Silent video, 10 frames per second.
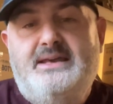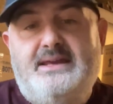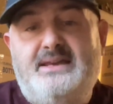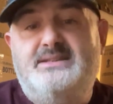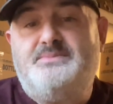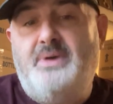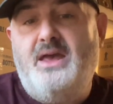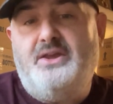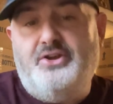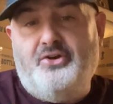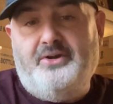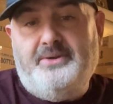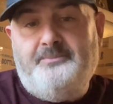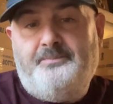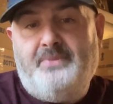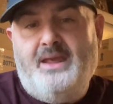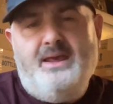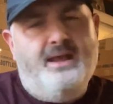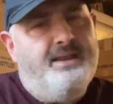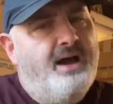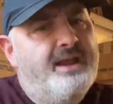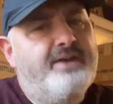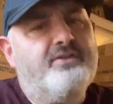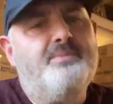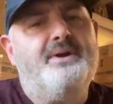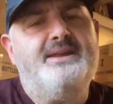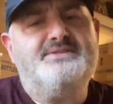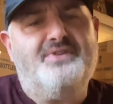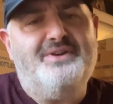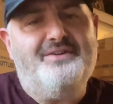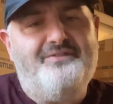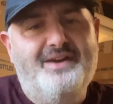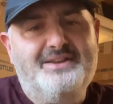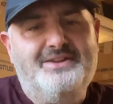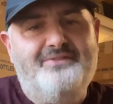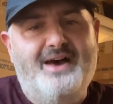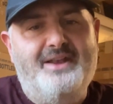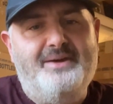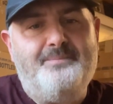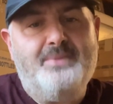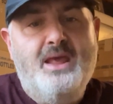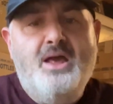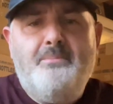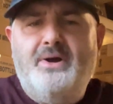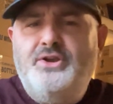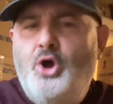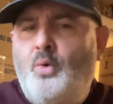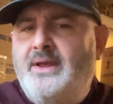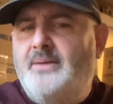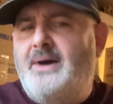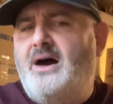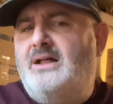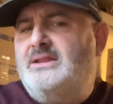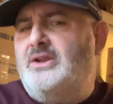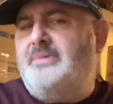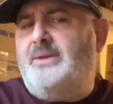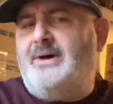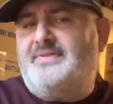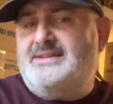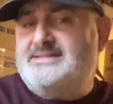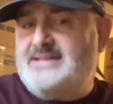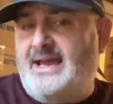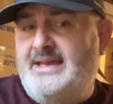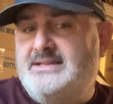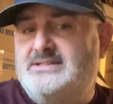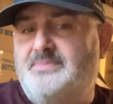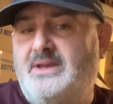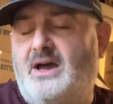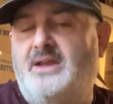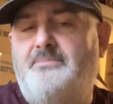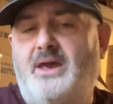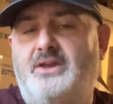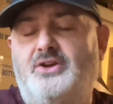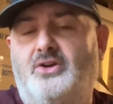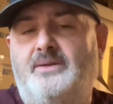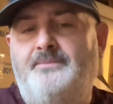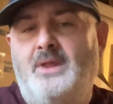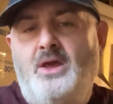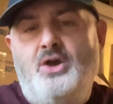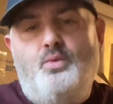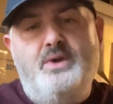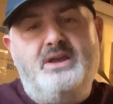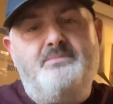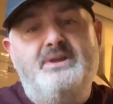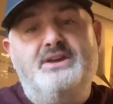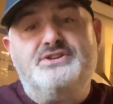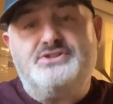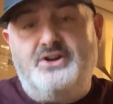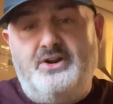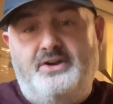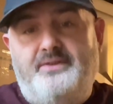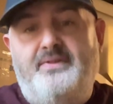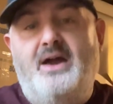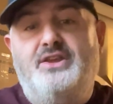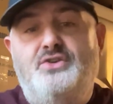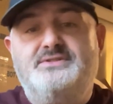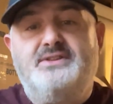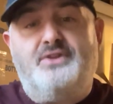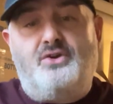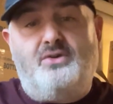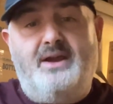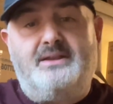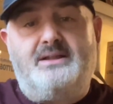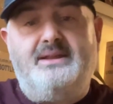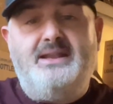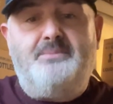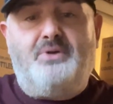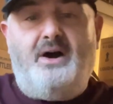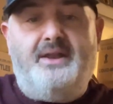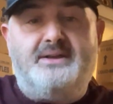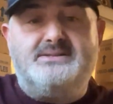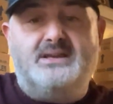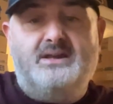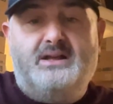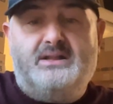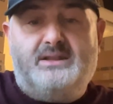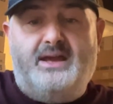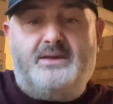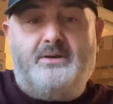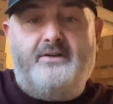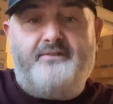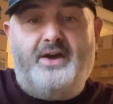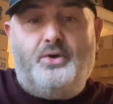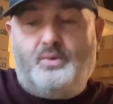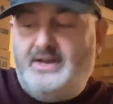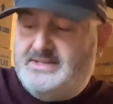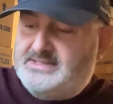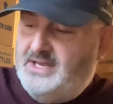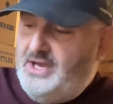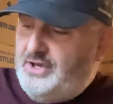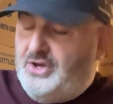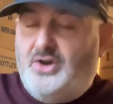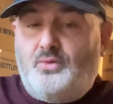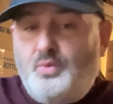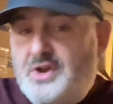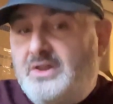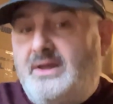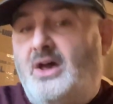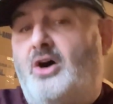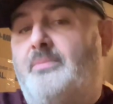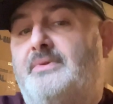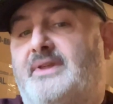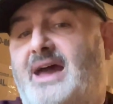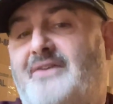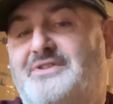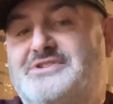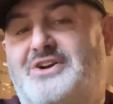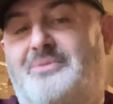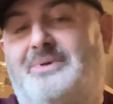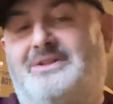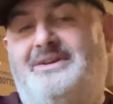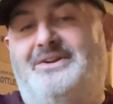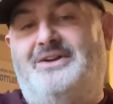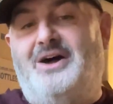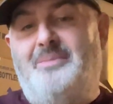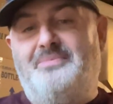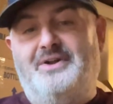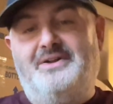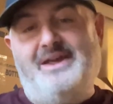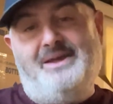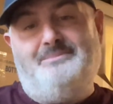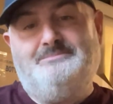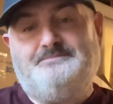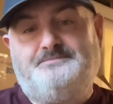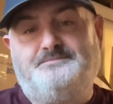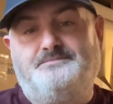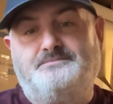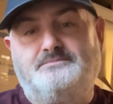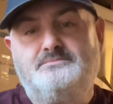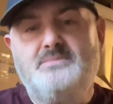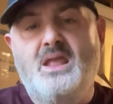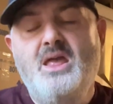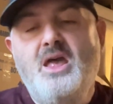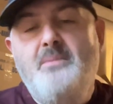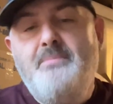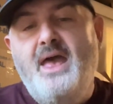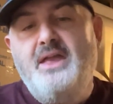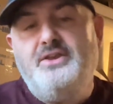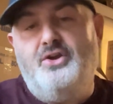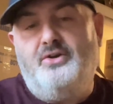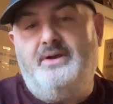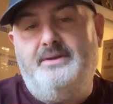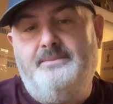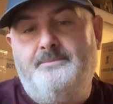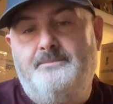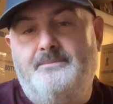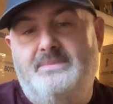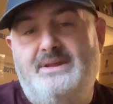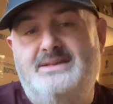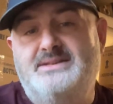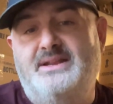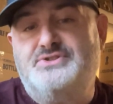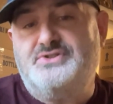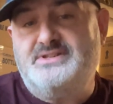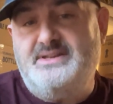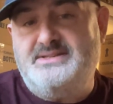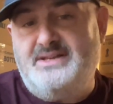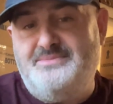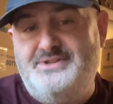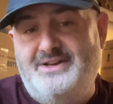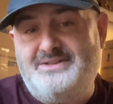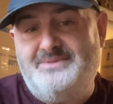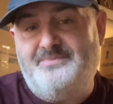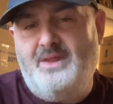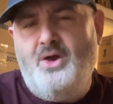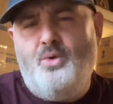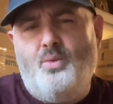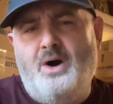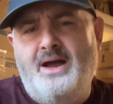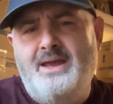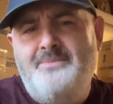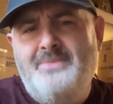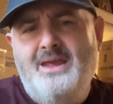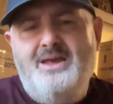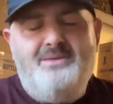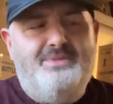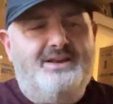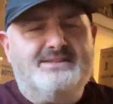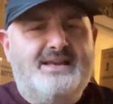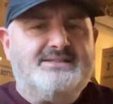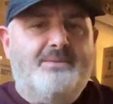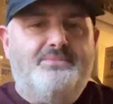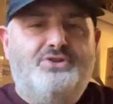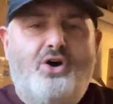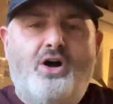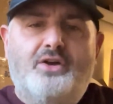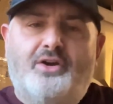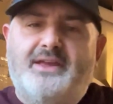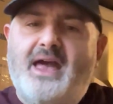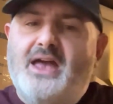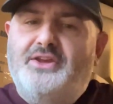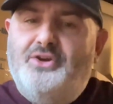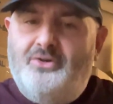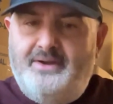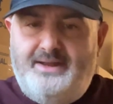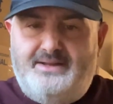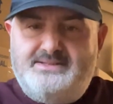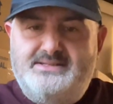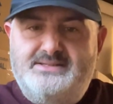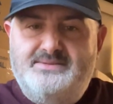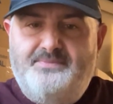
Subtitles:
is pet urine, and not everybody's very effective at it. But knowing a little bit about the science behind pet urine, we could be assured that using the correct cleaning products like Final Rinse can really help the average carpet cleaner up their game. Pet urine is an interesting subject. Why? Because as a dog or cat urinates,